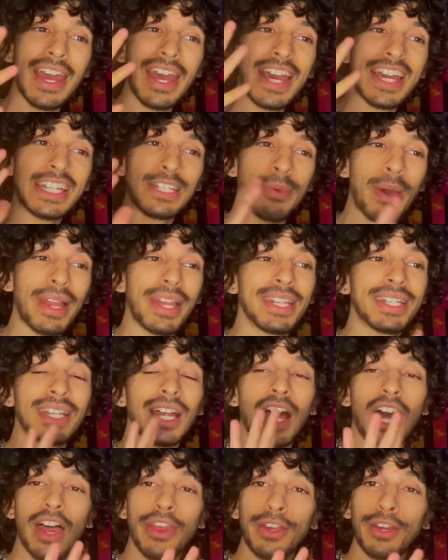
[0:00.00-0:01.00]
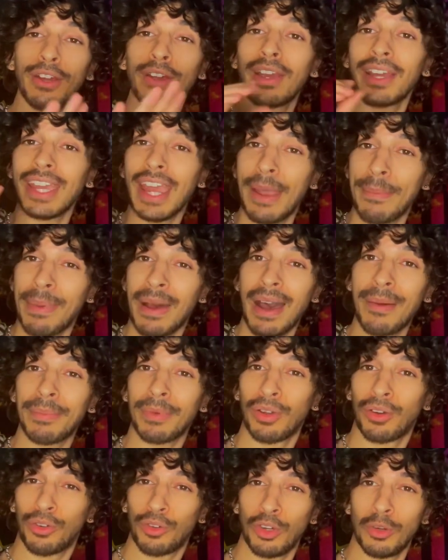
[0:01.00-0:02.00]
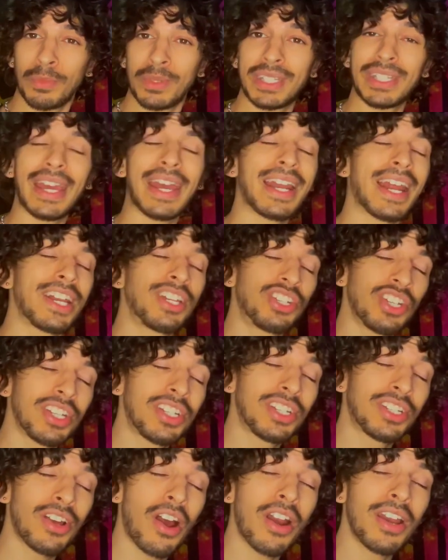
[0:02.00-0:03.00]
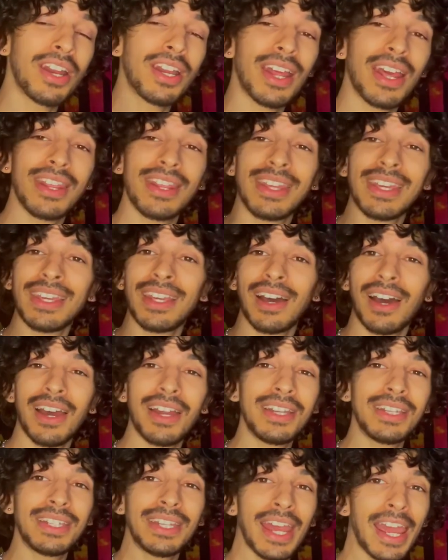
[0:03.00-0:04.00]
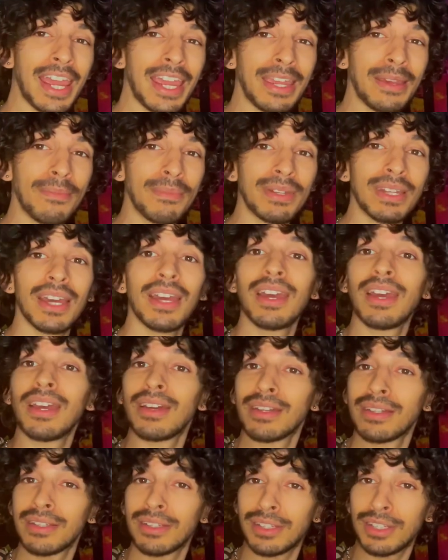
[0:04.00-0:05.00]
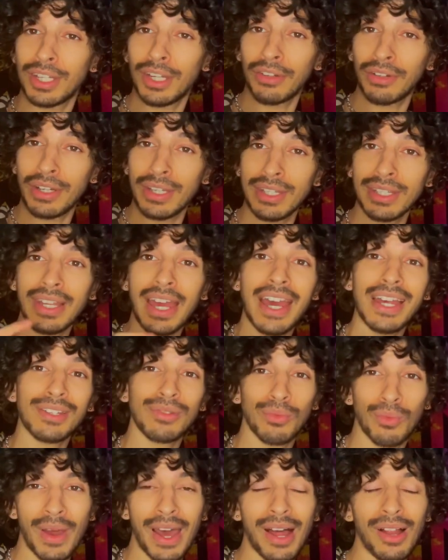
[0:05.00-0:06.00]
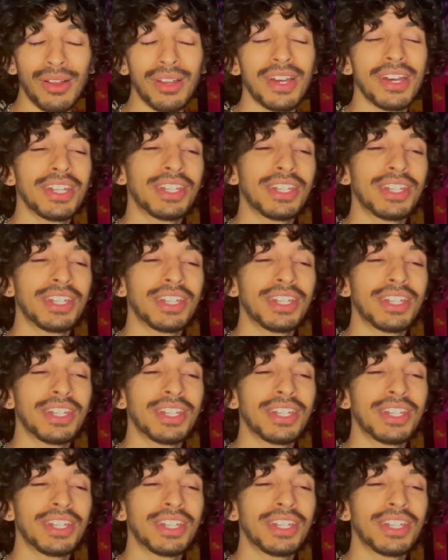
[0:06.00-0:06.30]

as well as other K-pop groups, and I just started the Untamed series as well.